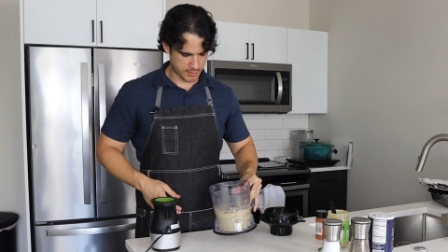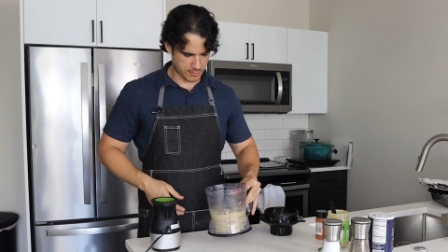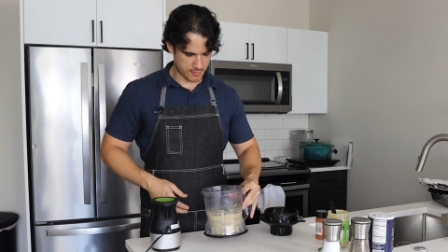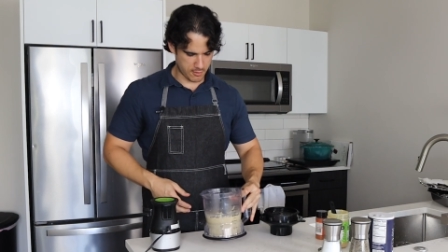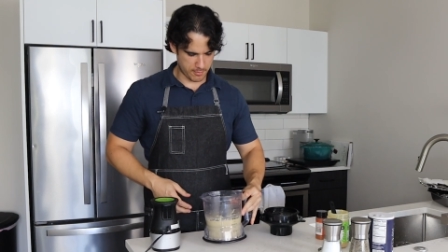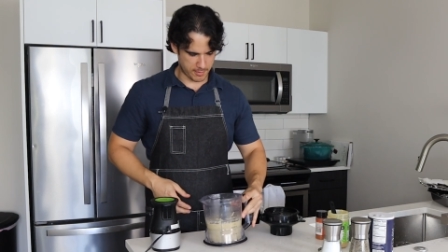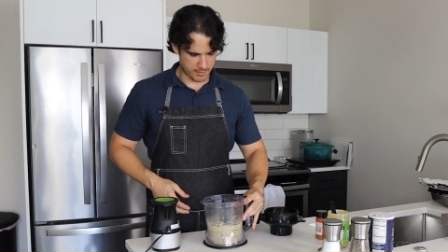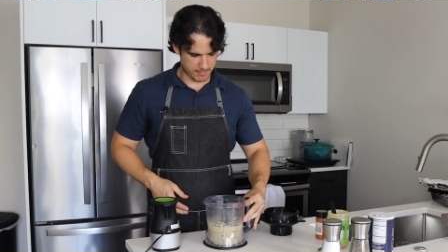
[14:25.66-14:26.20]

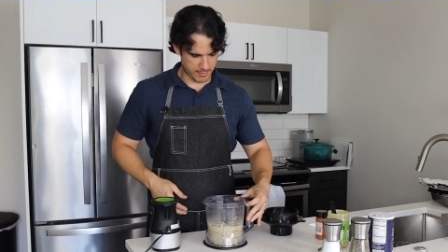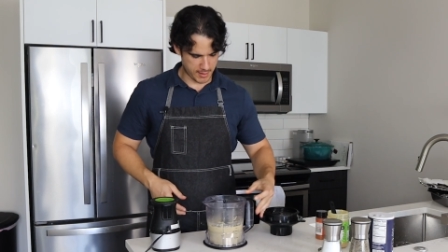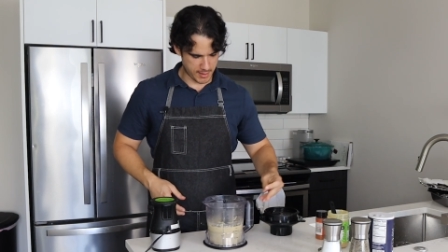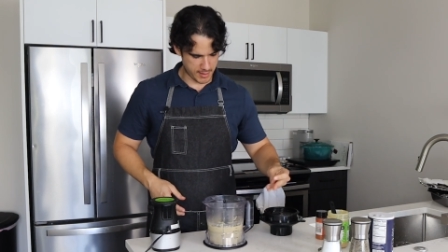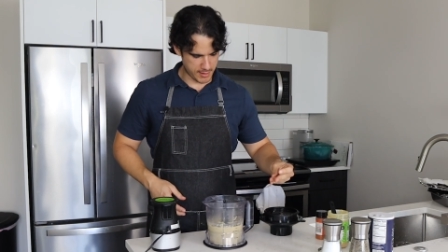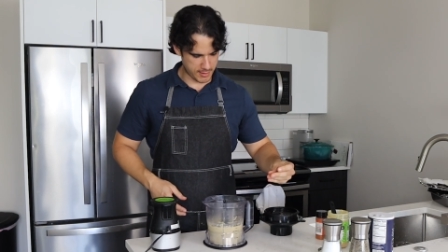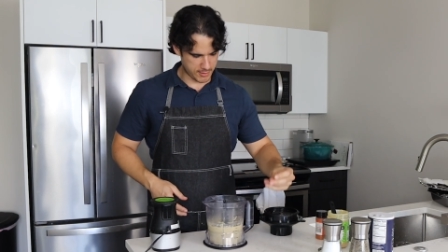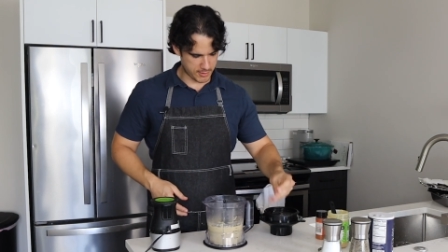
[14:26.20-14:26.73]
Oh, but
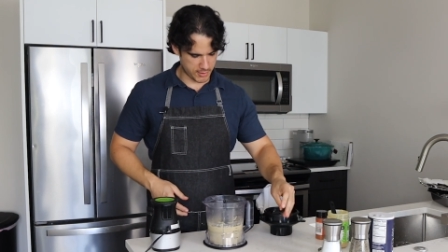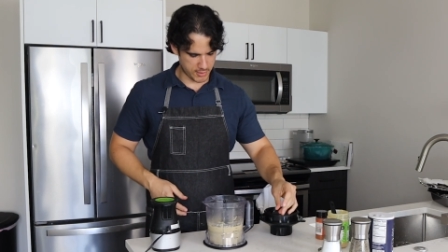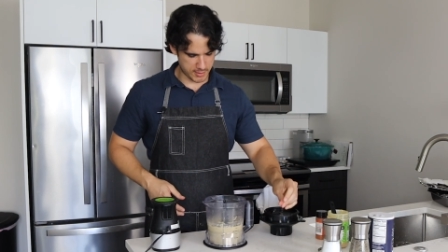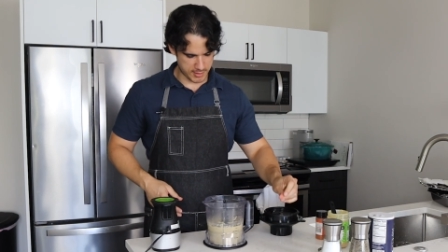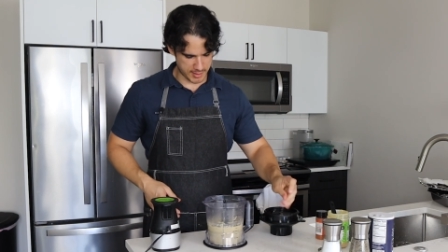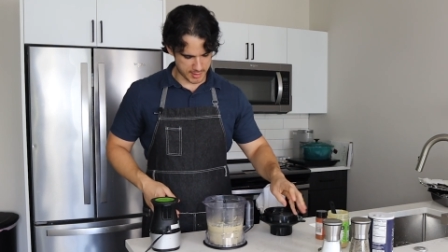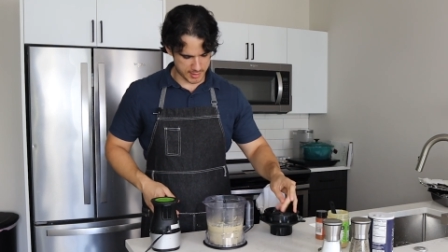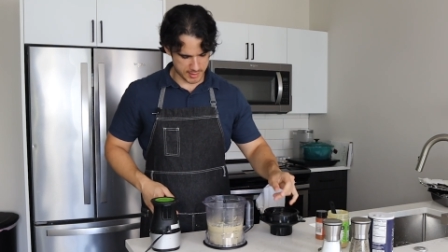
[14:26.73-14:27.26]
my
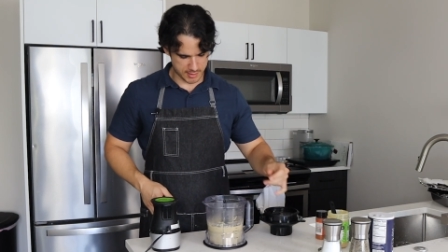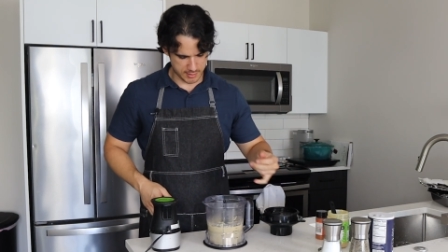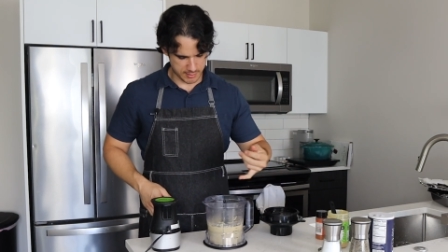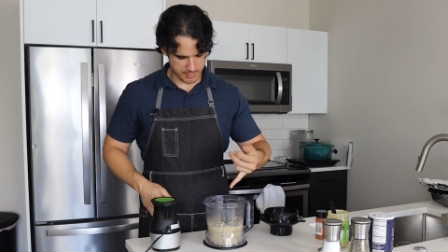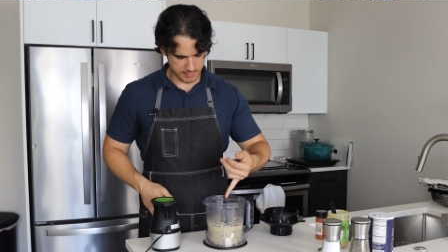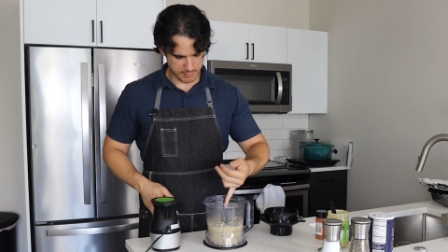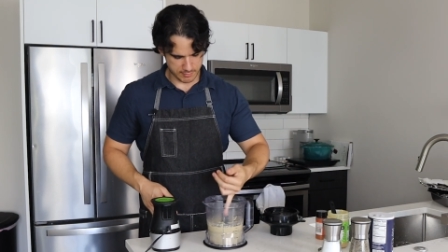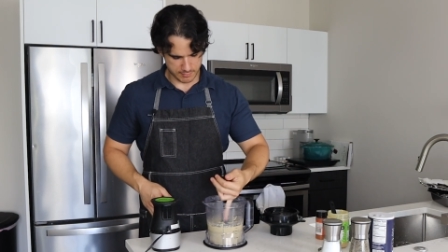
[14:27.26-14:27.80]

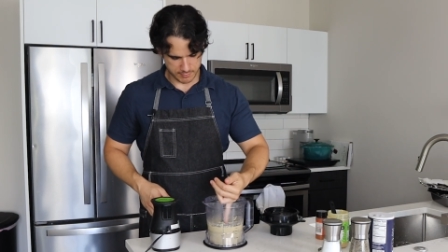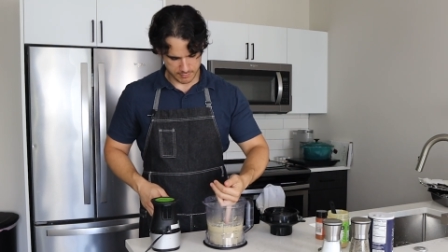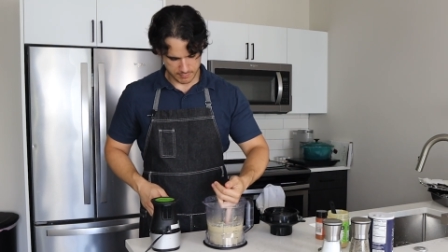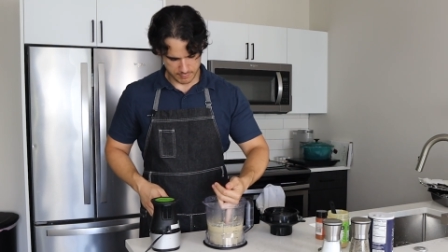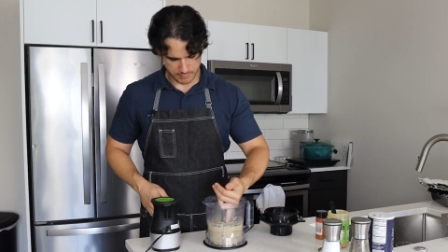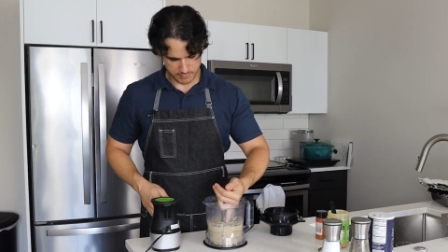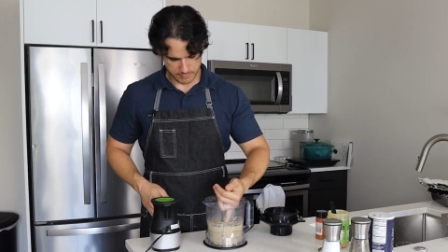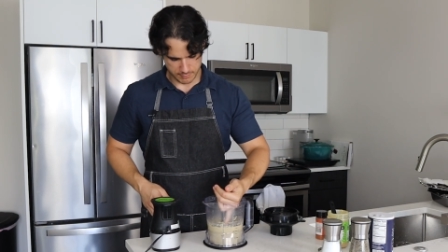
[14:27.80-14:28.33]
goodness.
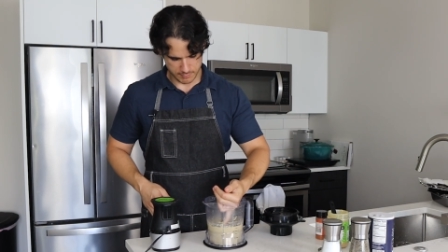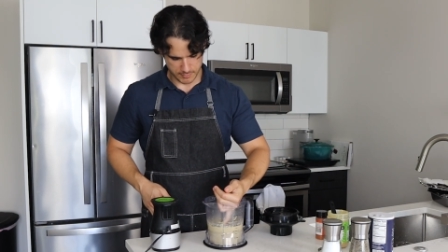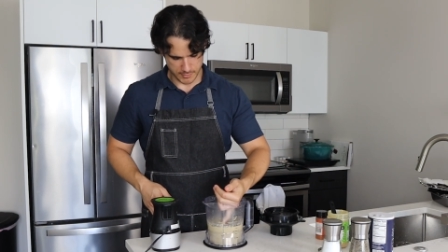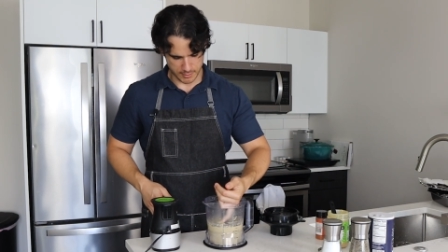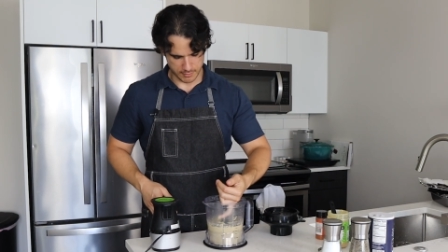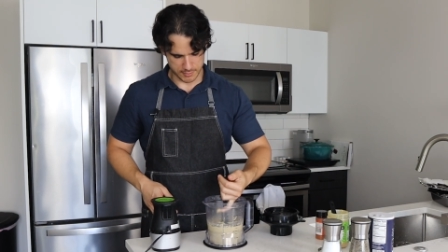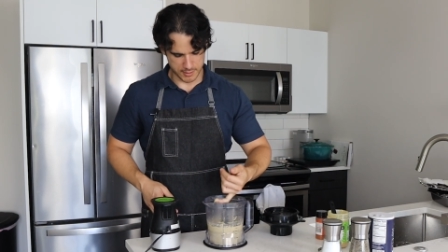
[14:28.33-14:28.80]
Little